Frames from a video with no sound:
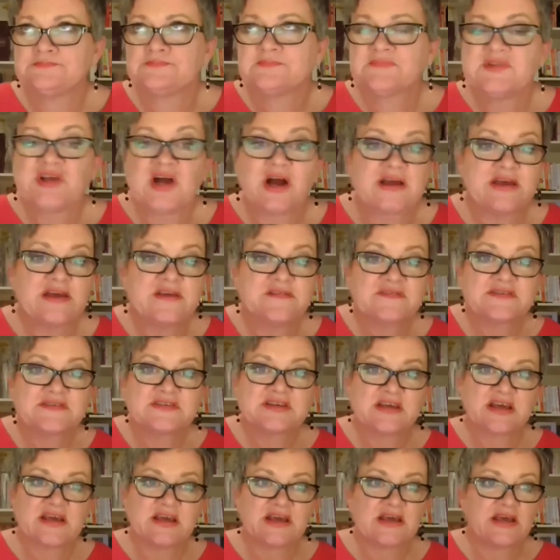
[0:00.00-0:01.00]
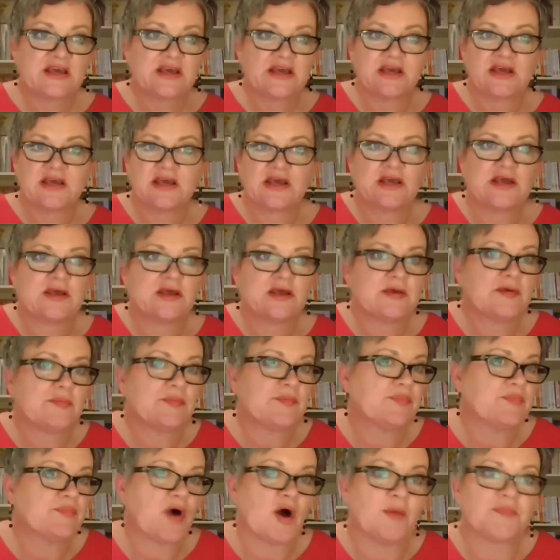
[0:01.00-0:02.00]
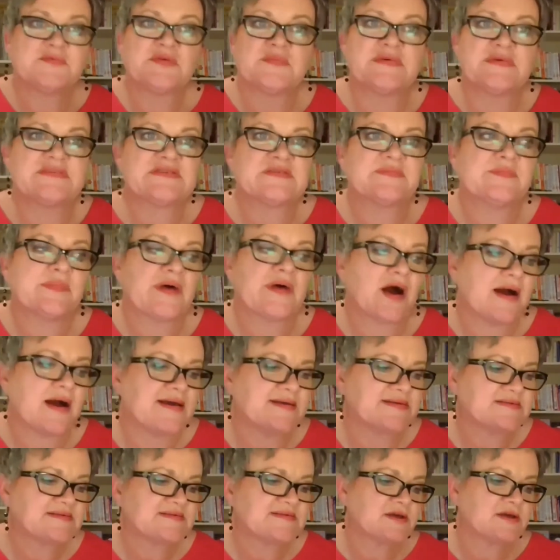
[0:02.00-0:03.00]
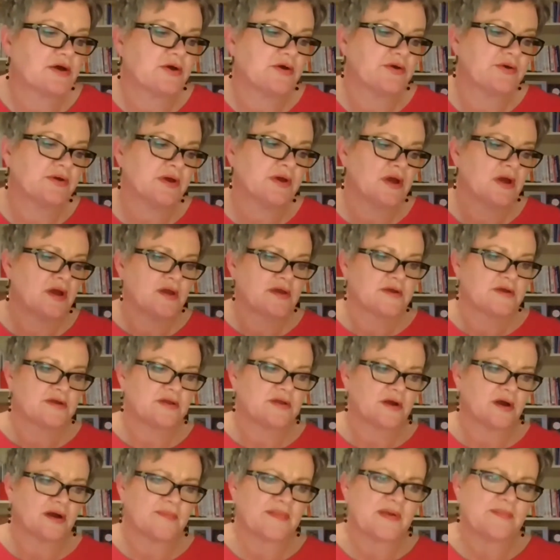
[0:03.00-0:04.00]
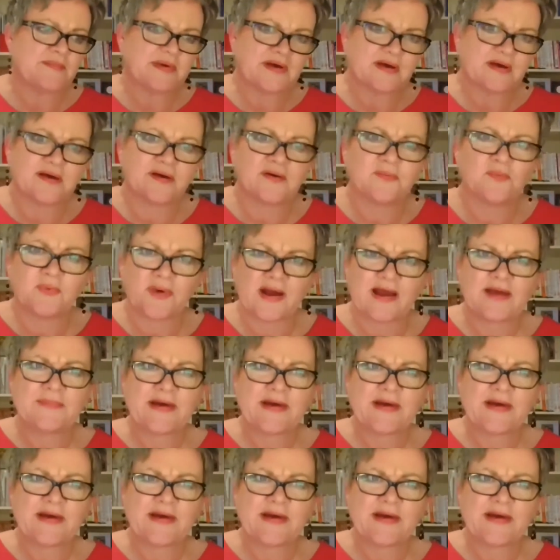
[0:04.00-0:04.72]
naivety, optimism bias. So, I remember way